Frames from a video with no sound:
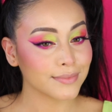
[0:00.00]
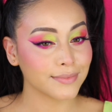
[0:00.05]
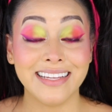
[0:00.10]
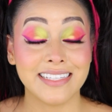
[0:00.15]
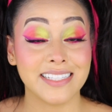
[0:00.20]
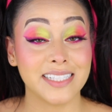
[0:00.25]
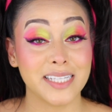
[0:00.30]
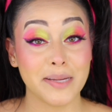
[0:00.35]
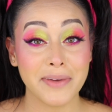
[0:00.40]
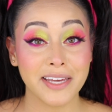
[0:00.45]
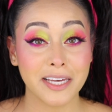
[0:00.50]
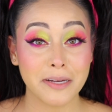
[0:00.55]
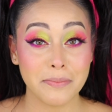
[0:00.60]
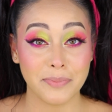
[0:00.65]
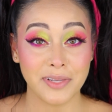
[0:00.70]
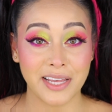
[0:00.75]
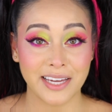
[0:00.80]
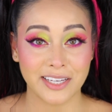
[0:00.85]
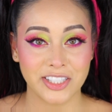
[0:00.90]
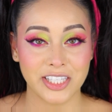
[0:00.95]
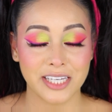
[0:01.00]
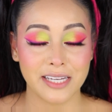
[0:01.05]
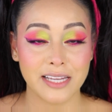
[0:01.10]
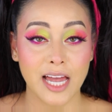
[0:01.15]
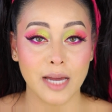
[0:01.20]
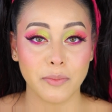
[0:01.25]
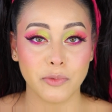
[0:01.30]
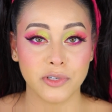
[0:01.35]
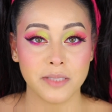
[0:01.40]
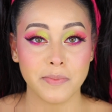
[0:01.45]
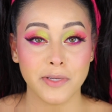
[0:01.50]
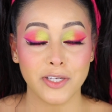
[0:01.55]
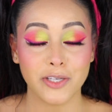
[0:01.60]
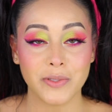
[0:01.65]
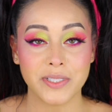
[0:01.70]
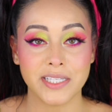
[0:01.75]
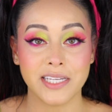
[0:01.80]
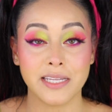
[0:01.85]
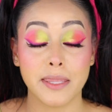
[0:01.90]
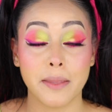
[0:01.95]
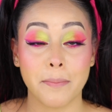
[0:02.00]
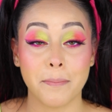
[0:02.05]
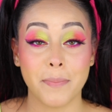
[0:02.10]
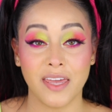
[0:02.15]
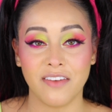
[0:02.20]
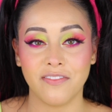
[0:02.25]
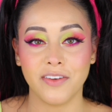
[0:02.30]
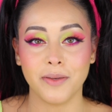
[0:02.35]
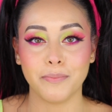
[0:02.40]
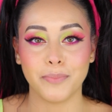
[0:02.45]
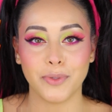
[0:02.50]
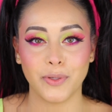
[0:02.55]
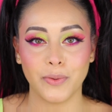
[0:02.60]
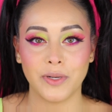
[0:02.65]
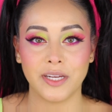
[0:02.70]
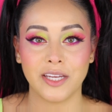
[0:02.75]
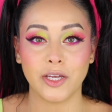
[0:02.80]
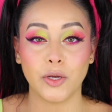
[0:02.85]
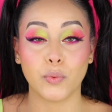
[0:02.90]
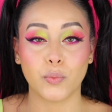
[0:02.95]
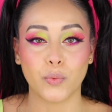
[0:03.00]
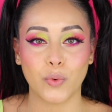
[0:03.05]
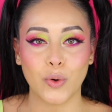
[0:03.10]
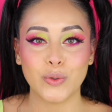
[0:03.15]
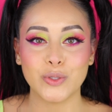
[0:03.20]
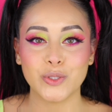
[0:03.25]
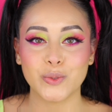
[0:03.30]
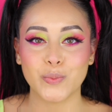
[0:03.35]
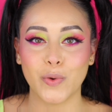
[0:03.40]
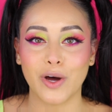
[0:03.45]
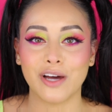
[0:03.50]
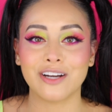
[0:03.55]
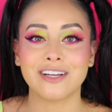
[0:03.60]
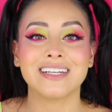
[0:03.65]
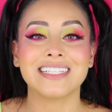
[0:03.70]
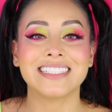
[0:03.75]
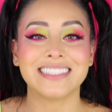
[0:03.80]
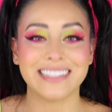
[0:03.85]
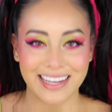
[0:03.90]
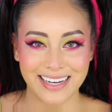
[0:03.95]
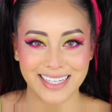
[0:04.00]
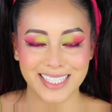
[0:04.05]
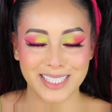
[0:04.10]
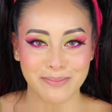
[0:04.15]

To set my complexion, I'm going to be using the Maven Beauty Rose Water Setting